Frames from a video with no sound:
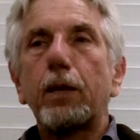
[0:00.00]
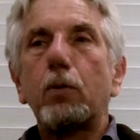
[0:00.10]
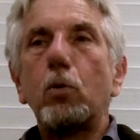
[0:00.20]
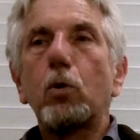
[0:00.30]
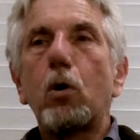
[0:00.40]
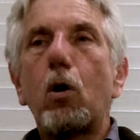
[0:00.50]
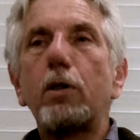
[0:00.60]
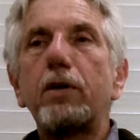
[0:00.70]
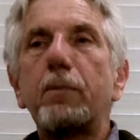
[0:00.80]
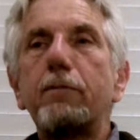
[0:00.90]
We'll
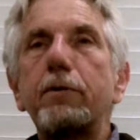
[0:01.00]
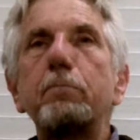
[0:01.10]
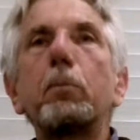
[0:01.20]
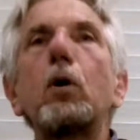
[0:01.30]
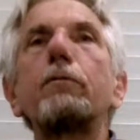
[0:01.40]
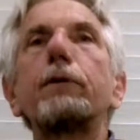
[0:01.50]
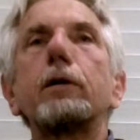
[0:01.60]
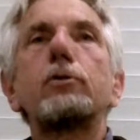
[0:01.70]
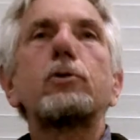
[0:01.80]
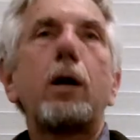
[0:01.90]
call them of
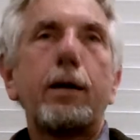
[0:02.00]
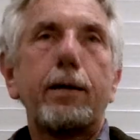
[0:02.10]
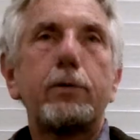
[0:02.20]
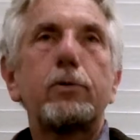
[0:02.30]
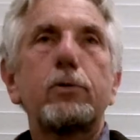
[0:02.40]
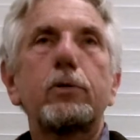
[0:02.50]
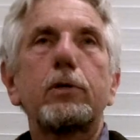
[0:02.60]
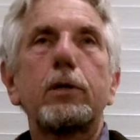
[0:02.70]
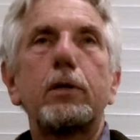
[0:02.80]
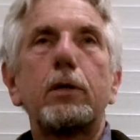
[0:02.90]
imperfect science
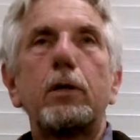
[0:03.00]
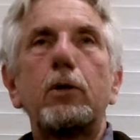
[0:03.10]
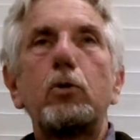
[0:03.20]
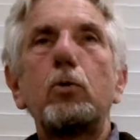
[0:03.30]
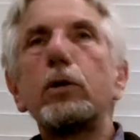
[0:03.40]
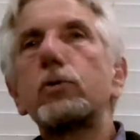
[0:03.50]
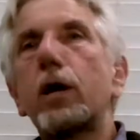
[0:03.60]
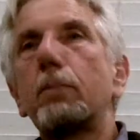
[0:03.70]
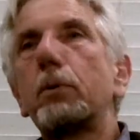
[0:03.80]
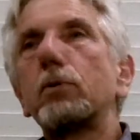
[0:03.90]
two
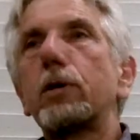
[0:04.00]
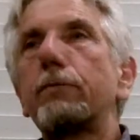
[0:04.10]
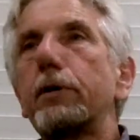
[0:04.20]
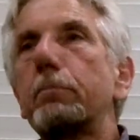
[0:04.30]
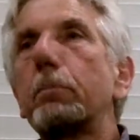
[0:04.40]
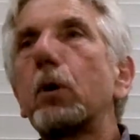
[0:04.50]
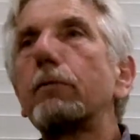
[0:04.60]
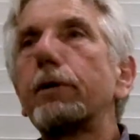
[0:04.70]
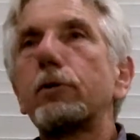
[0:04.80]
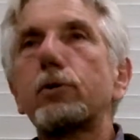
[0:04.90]
examples of
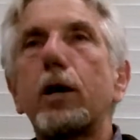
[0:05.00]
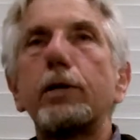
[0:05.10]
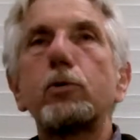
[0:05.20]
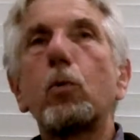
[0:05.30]
imperfect science.